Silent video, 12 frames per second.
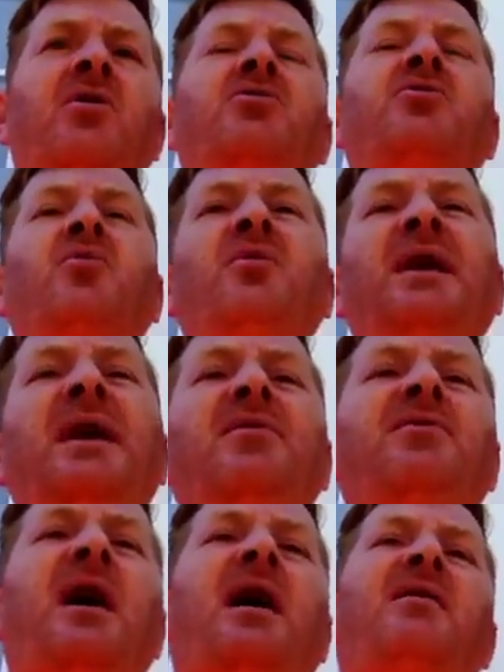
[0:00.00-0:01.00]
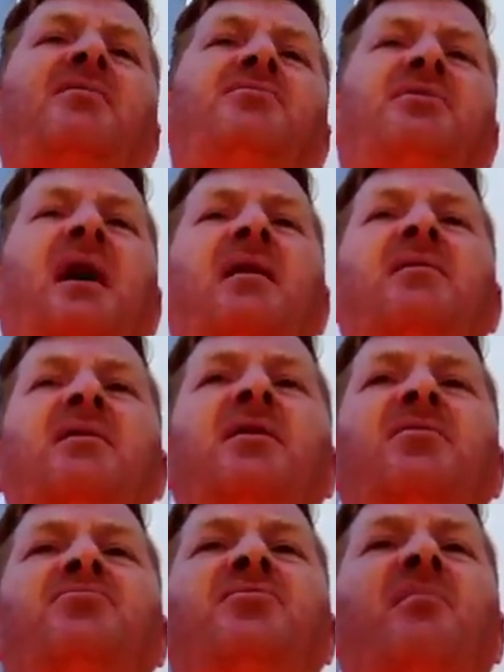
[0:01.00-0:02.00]
You need that. That
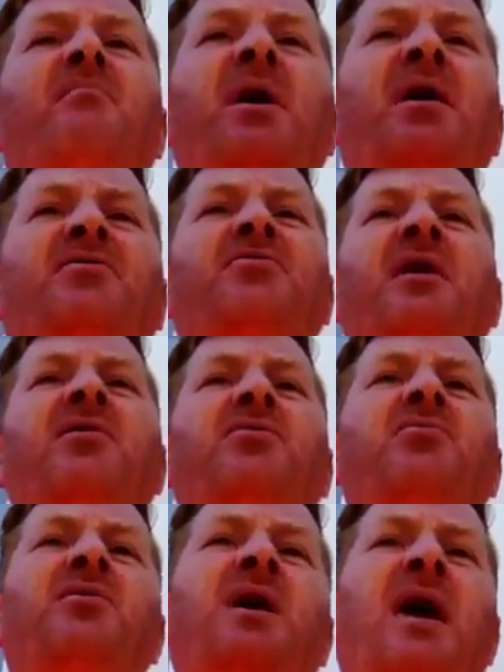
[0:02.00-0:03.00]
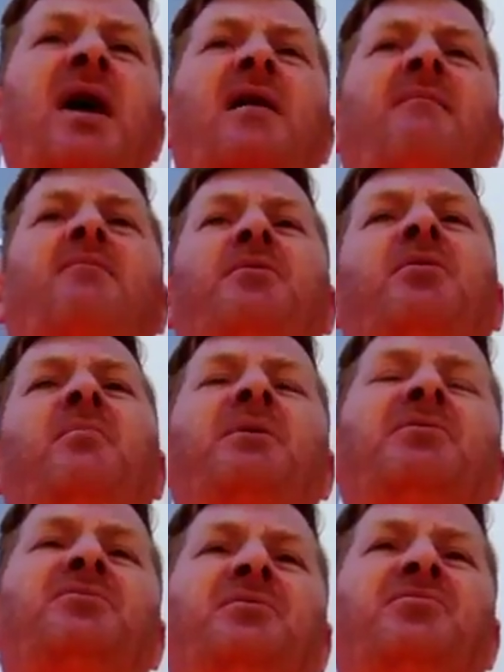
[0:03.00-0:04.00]
is the best thing you can have for your
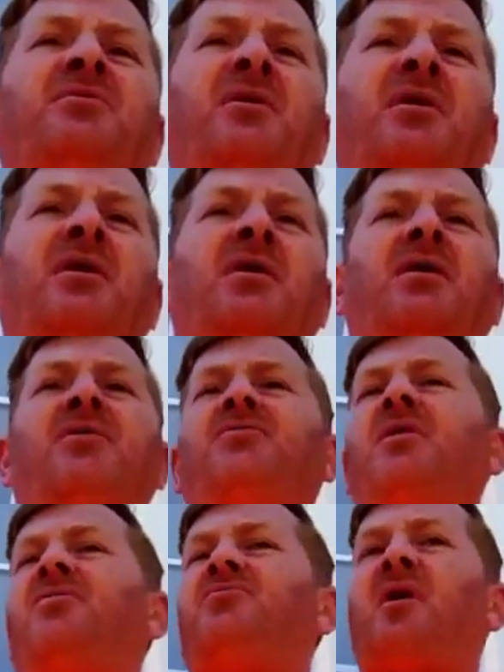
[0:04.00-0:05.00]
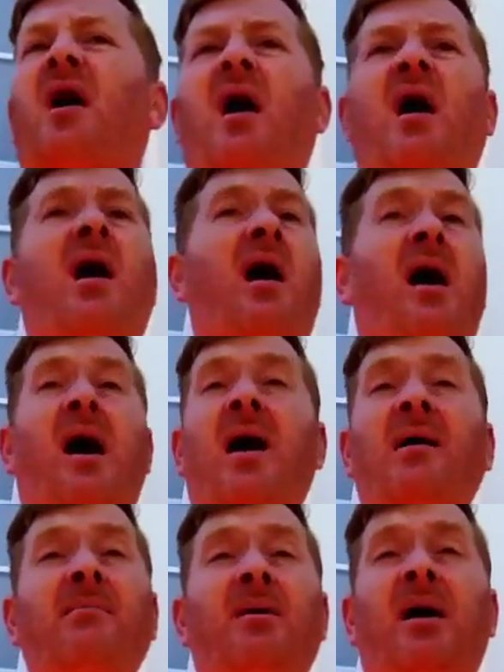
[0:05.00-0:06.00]
business. It says,
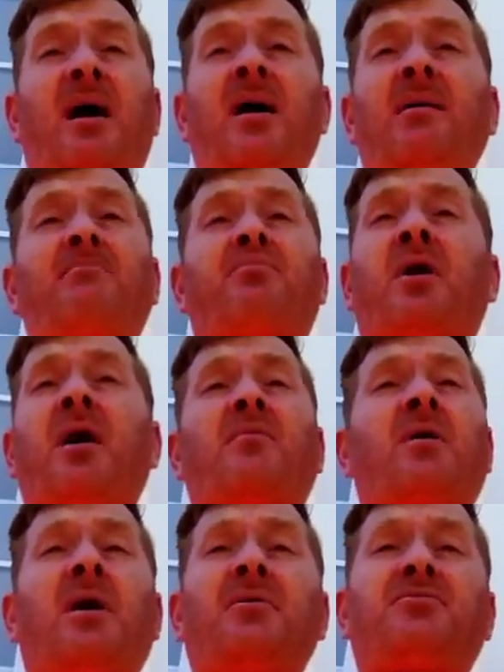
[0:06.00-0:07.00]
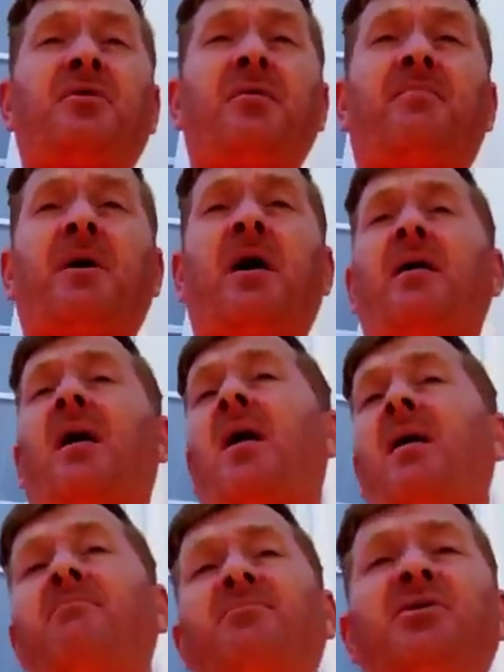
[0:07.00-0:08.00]
I'm Pride Rock certified.
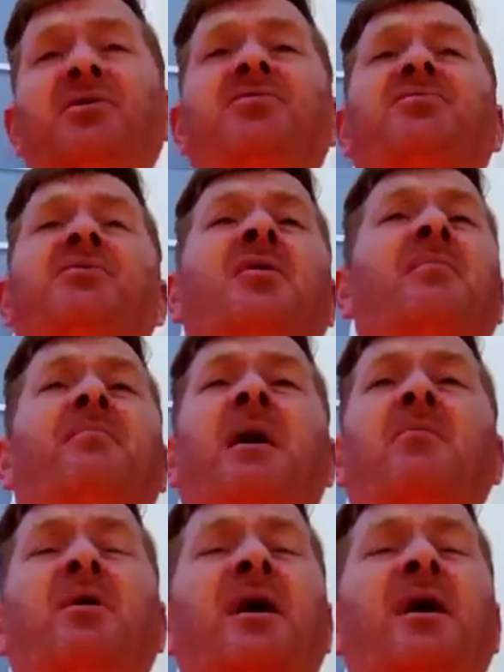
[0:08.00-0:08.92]
I'm this certified.